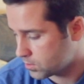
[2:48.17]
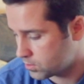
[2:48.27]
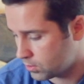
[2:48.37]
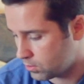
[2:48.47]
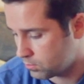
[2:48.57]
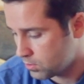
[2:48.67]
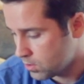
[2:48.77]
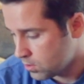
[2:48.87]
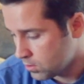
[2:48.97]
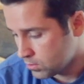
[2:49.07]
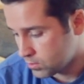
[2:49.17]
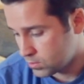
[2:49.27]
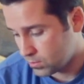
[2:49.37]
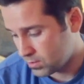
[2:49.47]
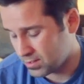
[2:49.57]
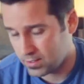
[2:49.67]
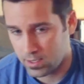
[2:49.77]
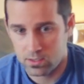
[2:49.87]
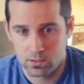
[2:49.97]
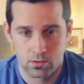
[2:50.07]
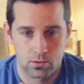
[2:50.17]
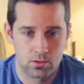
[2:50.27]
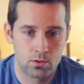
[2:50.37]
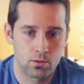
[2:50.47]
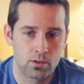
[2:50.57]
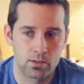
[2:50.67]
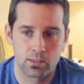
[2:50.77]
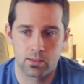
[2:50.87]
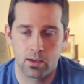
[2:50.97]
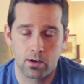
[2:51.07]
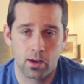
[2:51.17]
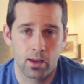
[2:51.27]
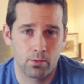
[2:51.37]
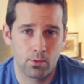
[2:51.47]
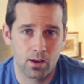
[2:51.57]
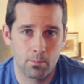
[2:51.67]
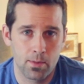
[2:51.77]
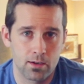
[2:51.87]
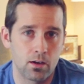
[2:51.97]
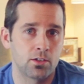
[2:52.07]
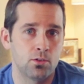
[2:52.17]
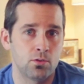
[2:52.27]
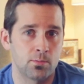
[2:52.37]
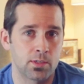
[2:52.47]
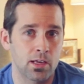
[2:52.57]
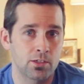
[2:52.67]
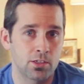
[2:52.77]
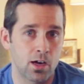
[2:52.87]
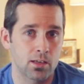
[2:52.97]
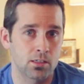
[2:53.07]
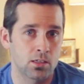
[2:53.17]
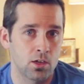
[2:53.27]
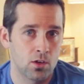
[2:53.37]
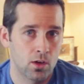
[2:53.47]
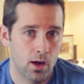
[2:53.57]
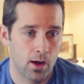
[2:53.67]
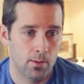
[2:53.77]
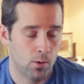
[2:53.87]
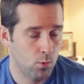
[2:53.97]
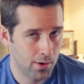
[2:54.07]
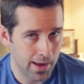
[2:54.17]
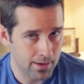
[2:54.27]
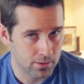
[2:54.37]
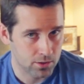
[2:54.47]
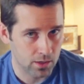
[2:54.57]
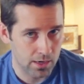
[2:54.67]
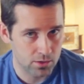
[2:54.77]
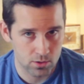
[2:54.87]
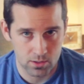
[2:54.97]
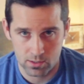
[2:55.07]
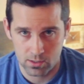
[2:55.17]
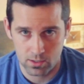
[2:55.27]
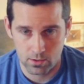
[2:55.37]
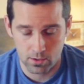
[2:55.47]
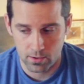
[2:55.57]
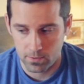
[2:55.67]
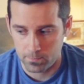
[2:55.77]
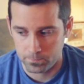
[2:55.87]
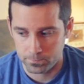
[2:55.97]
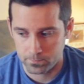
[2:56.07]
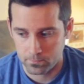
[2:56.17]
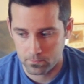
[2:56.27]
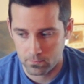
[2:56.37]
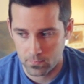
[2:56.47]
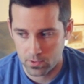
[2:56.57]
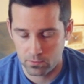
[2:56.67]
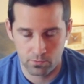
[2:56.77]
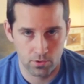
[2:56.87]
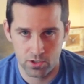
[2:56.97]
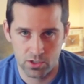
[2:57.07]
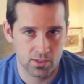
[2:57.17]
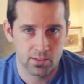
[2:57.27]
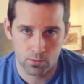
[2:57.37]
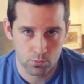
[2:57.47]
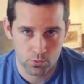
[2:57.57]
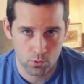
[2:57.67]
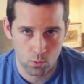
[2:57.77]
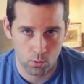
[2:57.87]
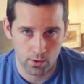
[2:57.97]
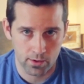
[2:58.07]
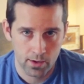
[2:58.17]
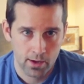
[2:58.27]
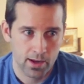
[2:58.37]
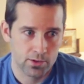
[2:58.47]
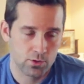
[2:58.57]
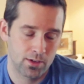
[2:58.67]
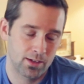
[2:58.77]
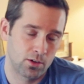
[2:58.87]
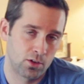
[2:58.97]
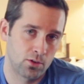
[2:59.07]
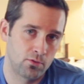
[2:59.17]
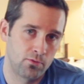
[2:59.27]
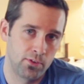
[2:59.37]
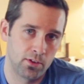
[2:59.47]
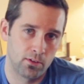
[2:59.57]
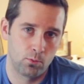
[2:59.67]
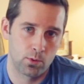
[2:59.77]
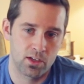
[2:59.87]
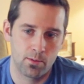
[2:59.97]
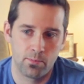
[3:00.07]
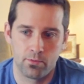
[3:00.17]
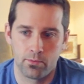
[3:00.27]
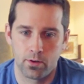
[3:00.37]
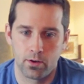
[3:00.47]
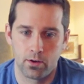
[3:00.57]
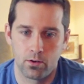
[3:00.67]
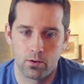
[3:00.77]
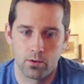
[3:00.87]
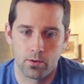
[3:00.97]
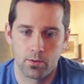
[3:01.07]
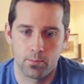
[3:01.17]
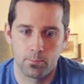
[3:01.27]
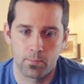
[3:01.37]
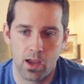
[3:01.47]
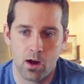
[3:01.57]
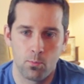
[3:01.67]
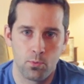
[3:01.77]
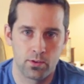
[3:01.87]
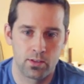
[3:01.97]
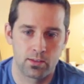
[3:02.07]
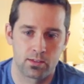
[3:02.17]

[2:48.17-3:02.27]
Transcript: So stoked on the case, stoked on the slider. I highly recommend it. I'll do some test shots. I won't edit the shots. You can just see the footage just as it was recorded, and so you can get a good feel of what type of output that